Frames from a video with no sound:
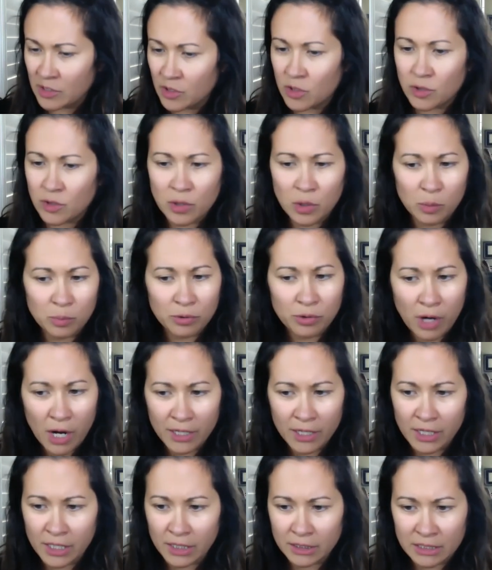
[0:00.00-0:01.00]
there's no
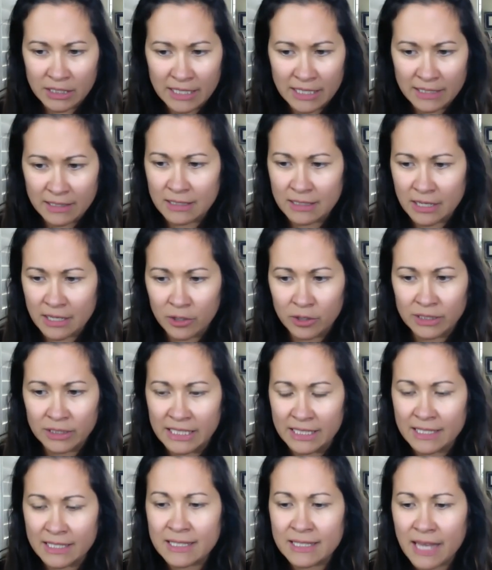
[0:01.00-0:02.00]
product necessarily
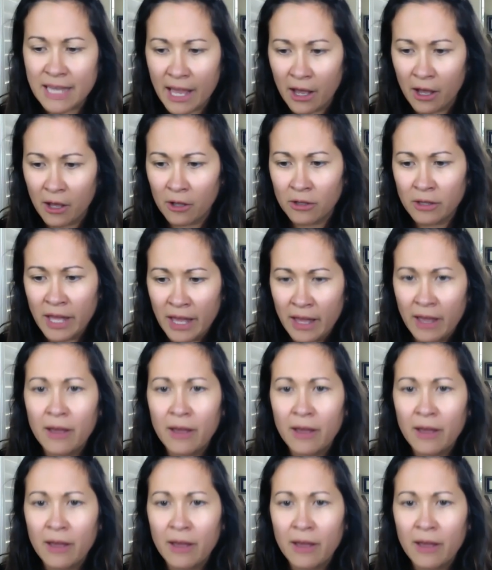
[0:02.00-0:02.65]
to sell.